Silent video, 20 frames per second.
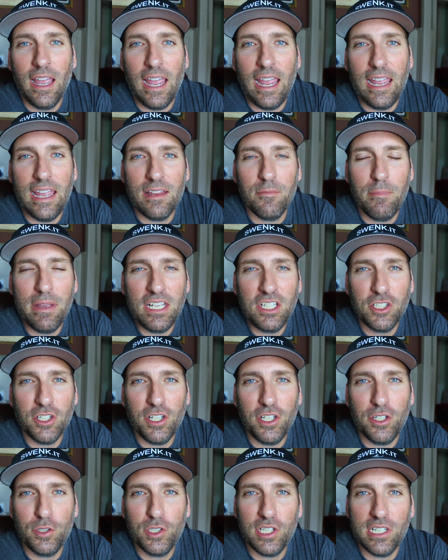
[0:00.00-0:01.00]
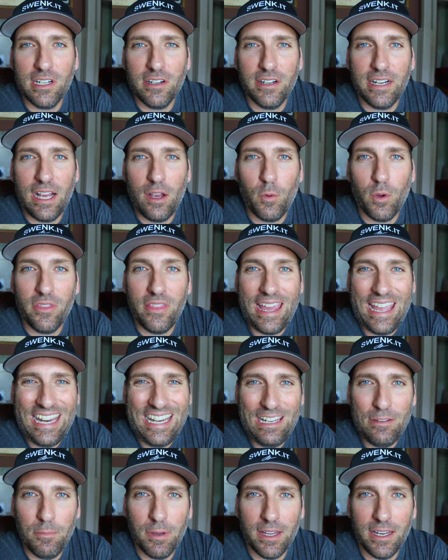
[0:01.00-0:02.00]
and make sure you share it out with
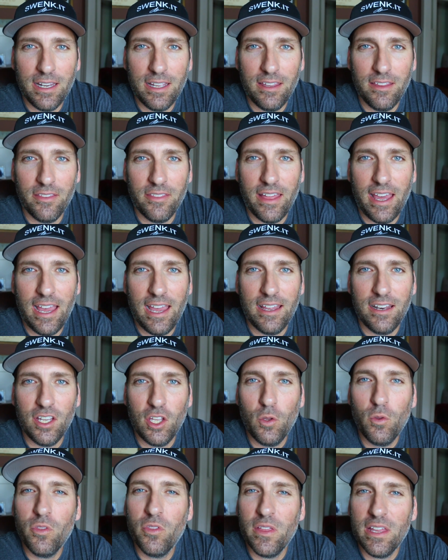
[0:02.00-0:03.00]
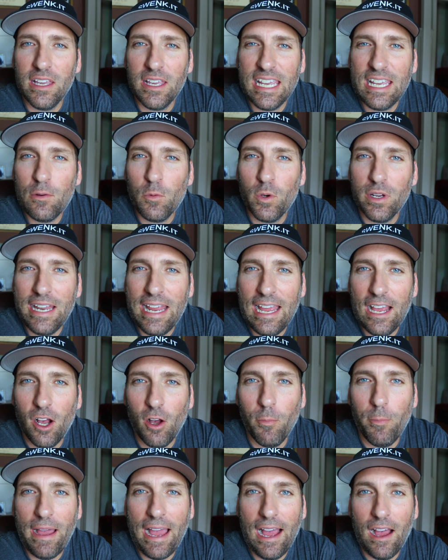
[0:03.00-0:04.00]
anybody that you think it would
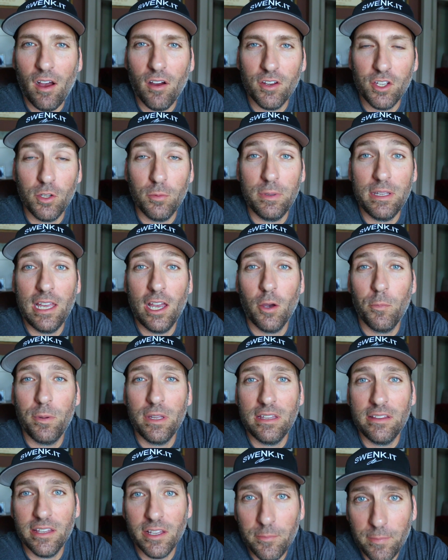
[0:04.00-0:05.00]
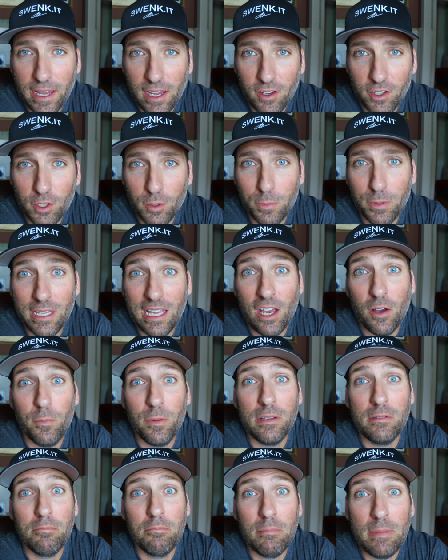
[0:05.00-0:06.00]
help out. You'll be helping them out, you'll be
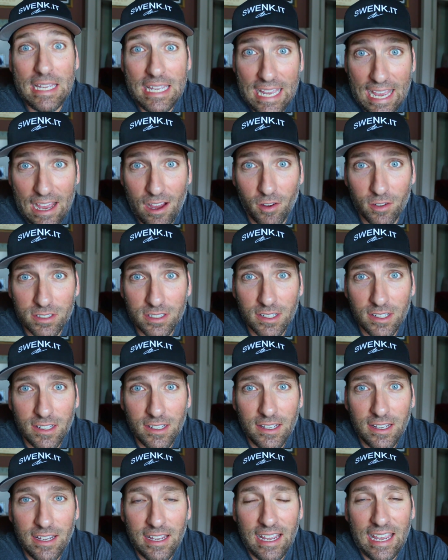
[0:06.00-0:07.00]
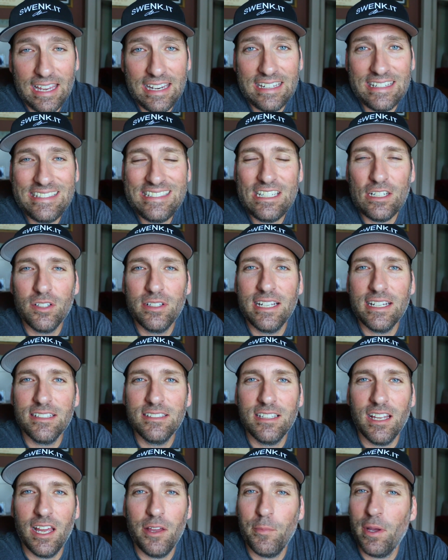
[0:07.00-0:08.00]
helping me out. And until
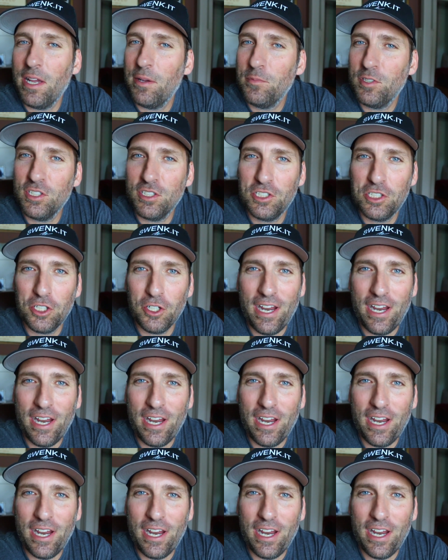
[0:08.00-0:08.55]
next time, I'm just